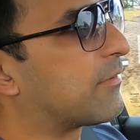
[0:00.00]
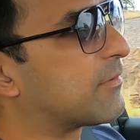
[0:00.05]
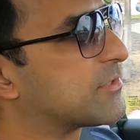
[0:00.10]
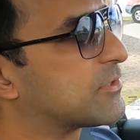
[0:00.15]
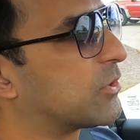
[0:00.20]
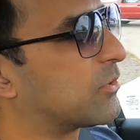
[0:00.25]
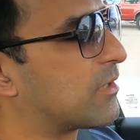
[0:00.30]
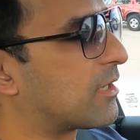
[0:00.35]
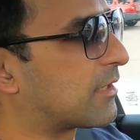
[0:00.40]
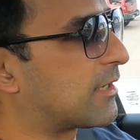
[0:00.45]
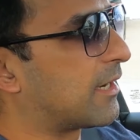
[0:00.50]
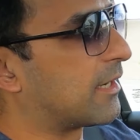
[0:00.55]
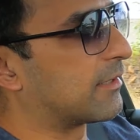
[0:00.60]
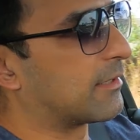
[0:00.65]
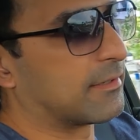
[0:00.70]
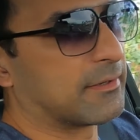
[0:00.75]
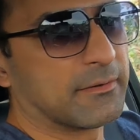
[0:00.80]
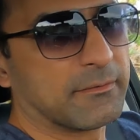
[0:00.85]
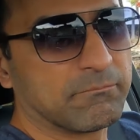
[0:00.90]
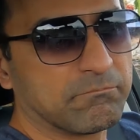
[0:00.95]
Arizona
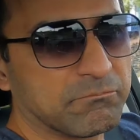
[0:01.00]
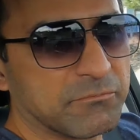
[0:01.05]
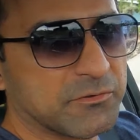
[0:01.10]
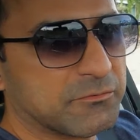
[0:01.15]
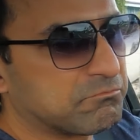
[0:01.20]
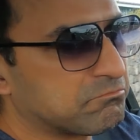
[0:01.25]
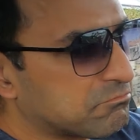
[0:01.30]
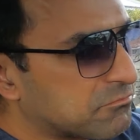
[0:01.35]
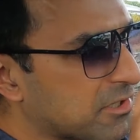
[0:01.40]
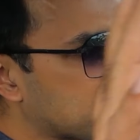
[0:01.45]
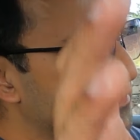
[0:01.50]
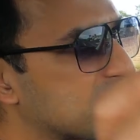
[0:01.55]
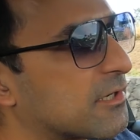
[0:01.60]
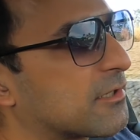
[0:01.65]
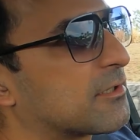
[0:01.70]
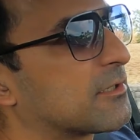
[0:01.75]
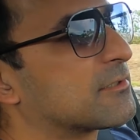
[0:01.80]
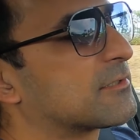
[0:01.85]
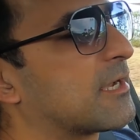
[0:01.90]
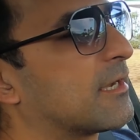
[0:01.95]
kind of
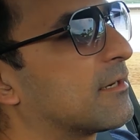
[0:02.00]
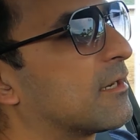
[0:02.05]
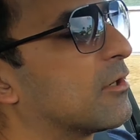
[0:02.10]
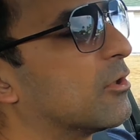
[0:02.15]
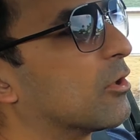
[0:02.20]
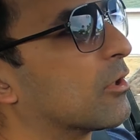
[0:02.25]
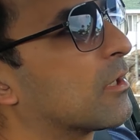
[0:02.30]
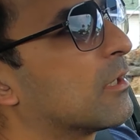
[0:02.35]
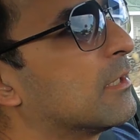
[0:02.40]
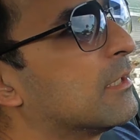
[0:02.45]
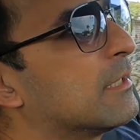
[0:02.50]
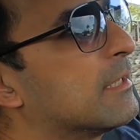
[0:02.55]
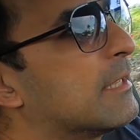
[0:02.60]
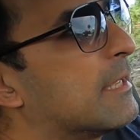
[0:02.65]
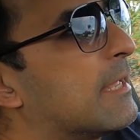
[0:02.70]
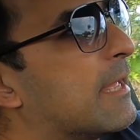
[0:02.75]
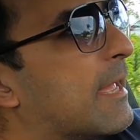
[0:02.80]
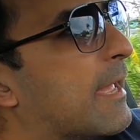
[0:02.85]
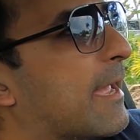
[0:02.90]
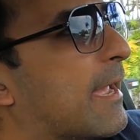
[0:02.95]
desertous kind of look.
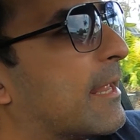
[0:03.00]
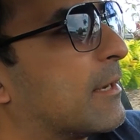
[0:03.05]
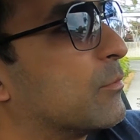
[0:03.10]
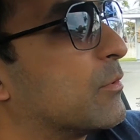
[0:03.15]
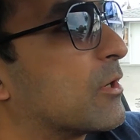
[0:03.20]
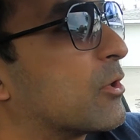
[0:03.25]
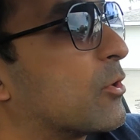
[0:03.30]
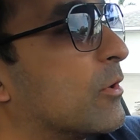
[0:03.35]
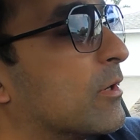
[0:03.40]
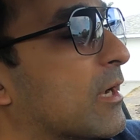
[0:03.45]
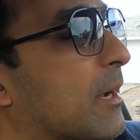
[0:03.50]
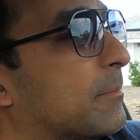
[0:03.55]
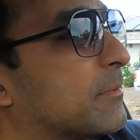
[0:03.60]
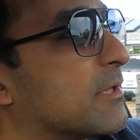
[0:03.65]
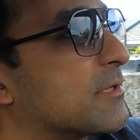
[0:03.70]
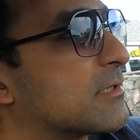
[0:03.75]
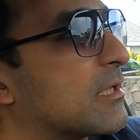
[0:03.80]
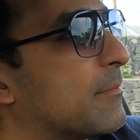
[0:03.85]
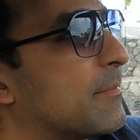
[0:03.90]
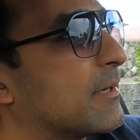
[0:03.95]
And we're going up
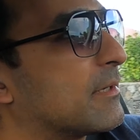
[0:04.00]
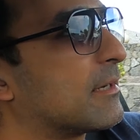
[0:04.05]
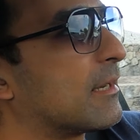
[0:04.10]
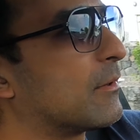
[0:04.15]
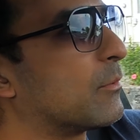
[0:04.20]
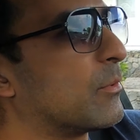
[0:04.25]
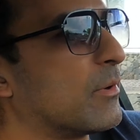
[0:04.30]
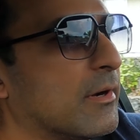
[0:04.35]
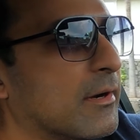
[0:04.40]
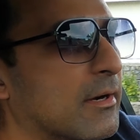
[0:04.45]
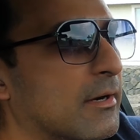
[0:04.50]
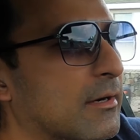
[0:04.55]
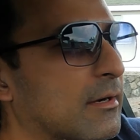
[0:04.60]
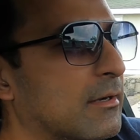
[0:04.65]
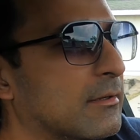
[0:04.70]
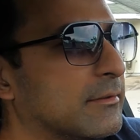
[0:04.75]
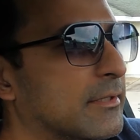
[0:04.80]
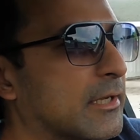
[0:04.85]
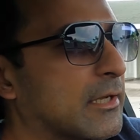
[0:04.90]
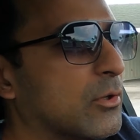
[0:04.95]
the summit where
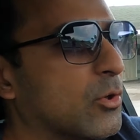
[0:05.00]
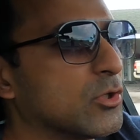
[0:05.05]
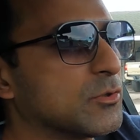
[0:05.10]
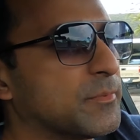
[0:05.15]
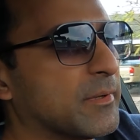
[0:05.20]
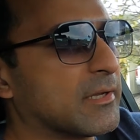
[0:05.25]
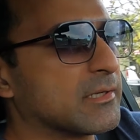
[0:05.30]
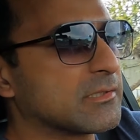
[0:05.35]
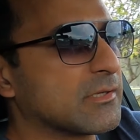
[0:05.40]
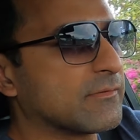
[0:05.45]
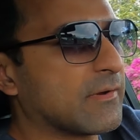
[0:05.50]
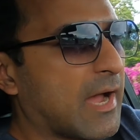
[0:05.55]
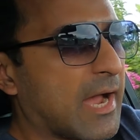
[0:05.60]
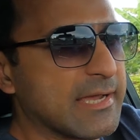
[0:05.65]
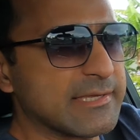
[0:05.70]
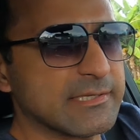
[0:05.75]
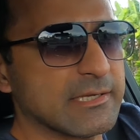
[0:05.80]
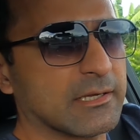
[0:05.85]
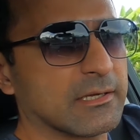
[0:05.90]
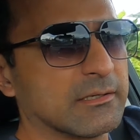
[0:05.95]
they closed because of
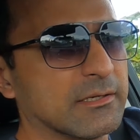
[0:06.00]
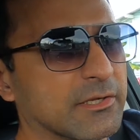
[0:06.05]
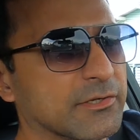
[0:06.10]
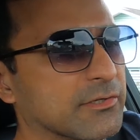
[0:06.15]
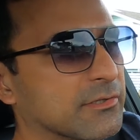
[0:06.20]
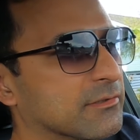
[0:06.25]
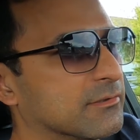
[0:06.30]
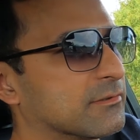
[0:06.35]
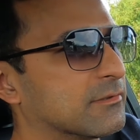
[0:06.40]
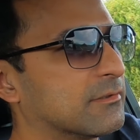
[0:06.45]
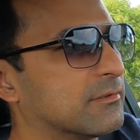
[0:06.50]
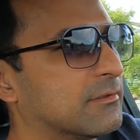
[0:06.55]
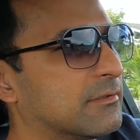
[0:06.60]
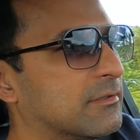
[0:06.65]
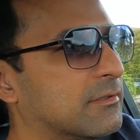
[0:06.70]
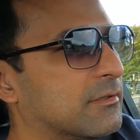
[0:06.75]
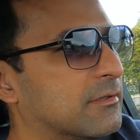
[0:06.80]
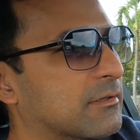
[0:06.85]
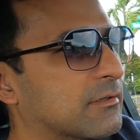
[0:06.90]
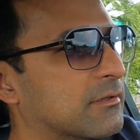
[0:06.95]
icy conditions.
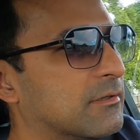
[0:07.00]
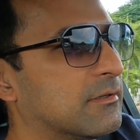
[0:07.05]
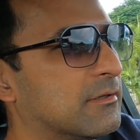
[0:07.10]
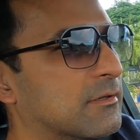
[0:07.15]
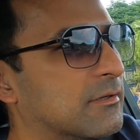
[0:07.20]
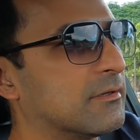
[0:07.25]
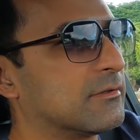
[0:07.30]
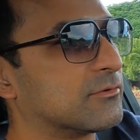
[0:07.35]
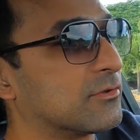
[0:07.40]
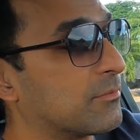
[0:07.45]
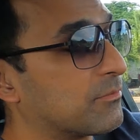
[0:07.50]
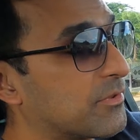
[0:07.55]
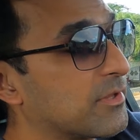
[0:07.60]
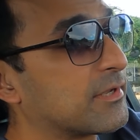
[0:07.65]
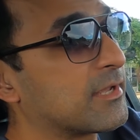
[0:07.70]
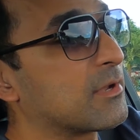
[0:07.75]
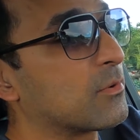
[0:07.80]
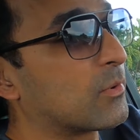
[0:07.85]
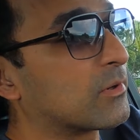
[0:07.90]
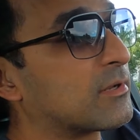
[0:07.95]
So I'm
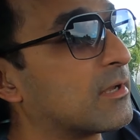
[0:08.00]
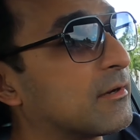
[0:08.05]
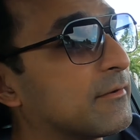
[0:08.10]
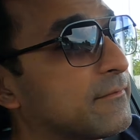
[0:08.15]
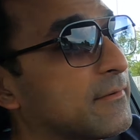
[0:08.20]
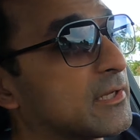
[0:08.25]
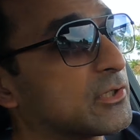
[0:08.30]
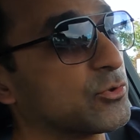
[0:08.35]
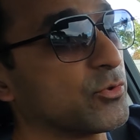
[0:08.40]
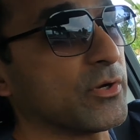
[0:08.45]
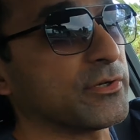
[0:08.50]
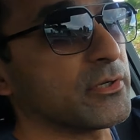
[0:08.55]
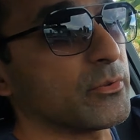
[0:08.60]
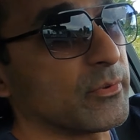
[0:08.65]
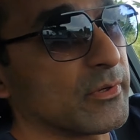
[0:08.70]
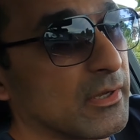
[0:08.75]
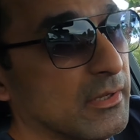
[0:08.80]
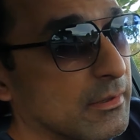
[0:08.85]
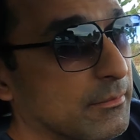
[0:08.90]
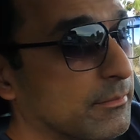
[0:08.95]
thinking what kind of
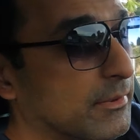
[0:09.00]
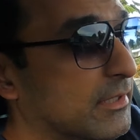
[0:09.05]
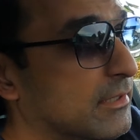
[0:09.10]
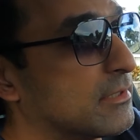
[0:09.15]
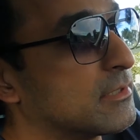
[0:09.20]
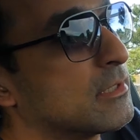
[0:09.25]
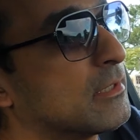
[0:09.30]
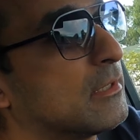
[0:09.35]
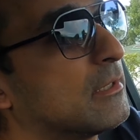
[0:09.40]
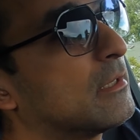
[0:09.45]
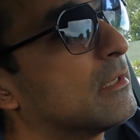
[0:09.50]
fluctuation we're gonna meet,